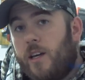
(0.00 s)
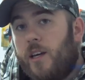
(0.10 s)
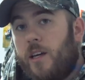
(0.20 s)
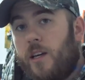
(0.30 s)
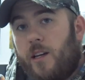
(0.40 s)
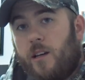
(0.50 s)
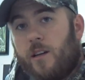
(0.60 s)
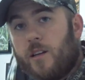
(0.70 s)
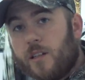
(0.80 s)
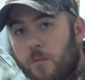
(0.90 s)
It's
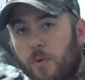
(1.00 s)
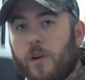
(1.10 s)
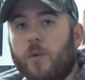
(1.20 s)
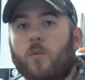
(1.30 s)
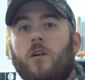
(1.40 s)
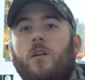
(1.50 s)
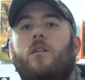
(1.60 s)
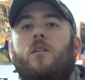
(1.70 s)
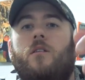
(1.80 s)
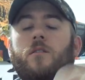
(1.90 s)
pretty
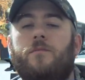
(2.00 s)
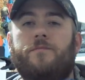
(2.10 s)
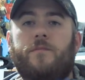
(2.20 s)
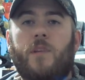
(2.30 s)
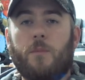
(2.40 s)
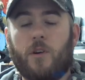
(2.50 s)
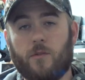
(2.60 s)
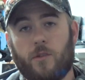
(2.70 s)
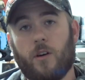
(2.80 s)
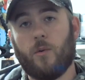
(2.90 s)
I'm not
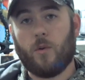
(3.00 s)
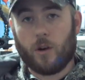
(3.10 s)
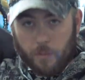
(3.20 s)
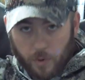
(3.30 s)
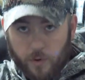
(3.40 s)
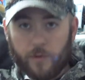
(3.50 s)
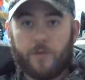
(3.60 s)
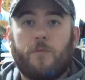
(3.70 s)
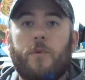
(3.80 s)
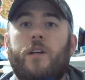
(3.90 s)
gonna call it
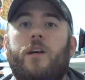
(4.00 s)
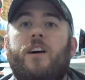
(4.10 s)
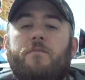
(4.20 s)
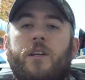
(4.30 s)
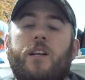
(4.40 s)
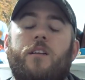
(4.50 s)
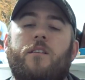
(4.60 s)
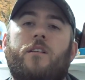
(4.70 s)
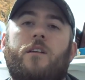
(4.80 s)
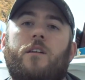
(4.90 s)
waterproof, but
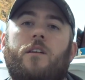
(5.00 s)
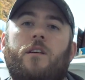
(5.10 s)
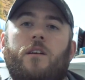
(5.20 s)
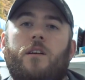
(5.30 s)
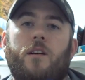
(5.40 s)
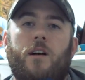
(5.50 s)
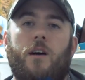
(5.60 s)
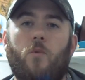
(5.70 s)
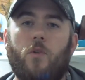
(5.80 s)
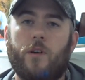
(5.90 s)
I
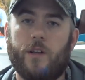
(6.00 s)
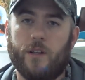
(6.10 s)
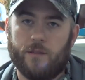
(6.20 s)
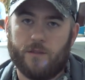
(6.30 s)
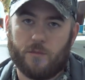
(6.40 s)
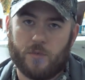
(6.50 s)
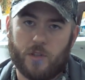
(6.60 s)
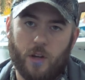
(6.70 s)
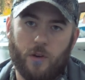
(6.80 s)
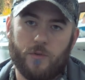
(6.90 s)
wore it in some
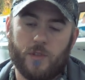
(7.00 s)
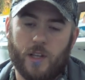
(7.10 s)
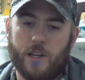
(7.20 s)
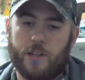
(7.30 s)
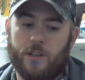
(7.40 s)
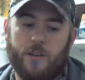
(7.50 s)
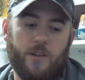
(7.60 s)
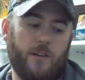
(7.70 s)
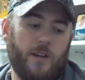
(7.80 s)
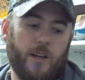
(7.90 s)
snows last
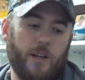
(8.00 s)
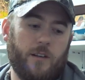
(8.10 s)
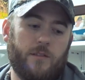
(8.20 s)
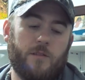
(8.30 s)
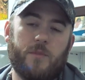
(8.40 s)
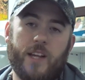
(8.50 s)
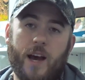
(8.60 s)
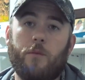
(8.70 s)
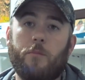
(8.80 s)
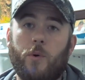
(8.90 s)
year and some
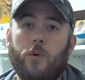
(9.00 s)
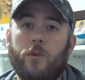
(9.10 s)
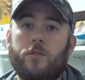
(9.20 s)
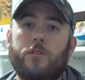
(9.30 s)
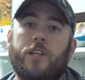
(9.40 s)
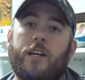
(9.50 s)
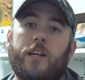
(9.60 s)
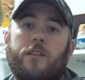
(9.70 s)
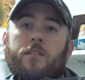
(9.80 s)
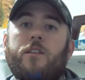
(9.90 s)
downpours,
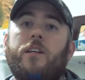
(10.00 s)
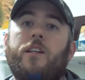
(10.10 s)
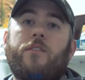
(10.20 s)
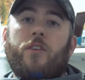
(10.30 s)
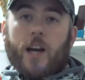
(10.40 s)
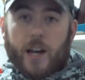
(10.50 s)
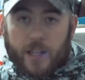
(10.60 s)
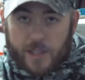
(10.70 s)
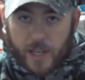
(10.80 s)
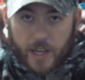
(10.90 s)
and it never got
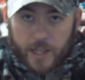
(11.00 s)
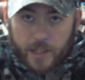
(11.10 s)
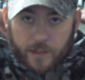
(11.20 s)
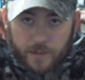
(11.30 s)
inside.